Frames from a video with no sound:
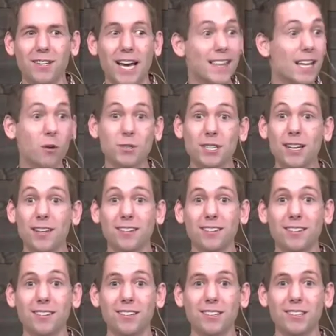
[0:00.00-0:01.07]
And that was it.
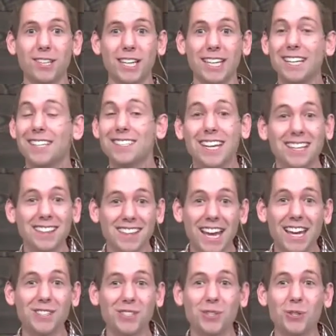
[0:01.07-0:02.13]
He didn't say
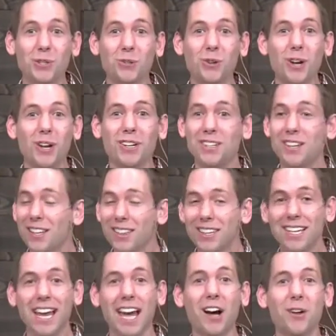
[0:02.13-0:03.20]
thank you,
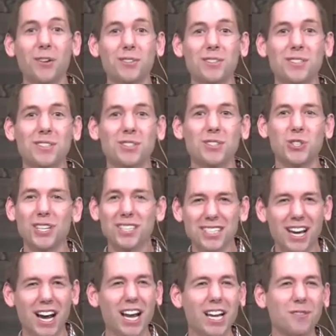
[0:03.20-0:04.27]
nothing else, just
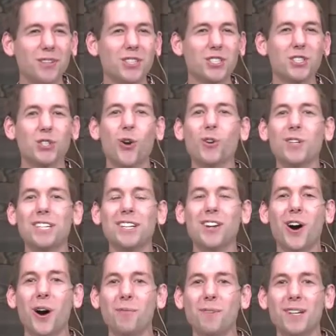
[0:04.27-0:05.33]
kind of a snarky
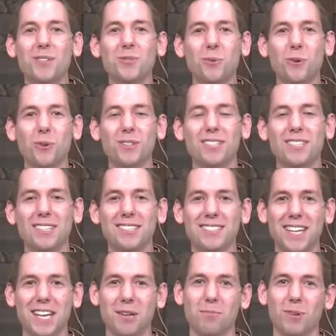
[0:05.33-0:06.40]
comment towards his
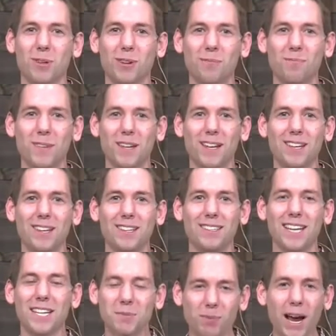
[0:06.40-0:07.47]
neighbor.
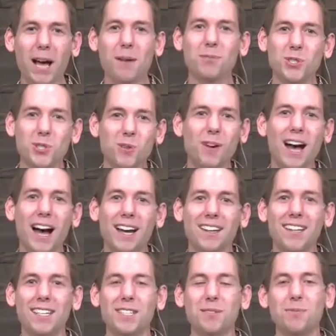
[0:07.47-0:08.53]
Yes, perhaps you've
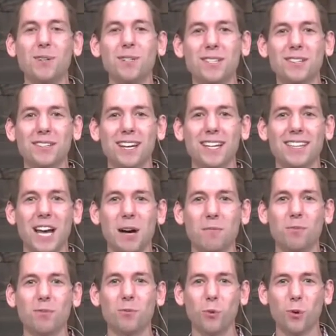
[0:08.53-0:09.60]
had experiences like that
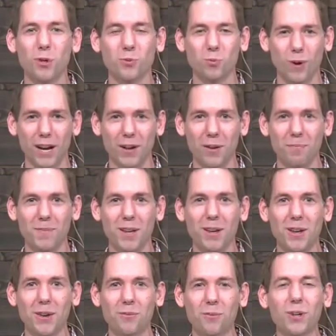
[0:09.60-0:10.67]
before as well,
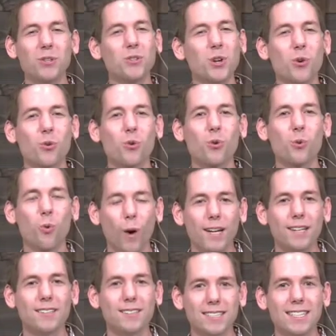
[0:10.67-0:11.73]
where you don't
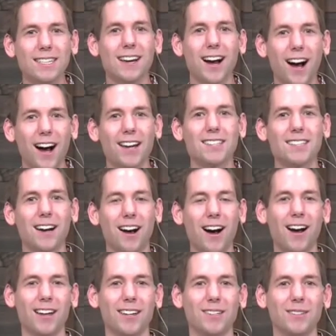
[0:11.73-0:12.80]
quite see eye to
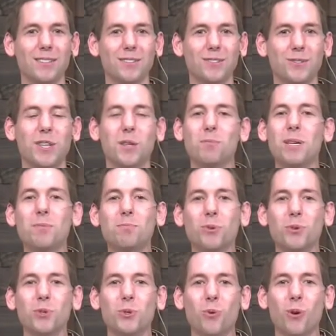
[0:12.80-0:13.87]
eye with the
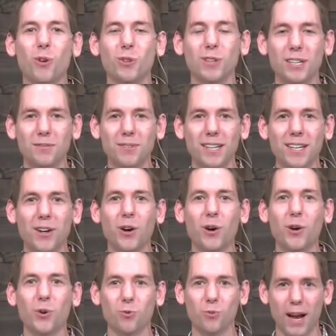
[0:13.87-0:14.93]
people you are living
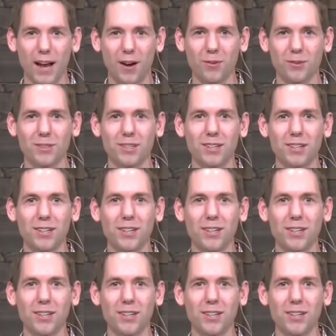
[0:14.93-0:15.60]
around.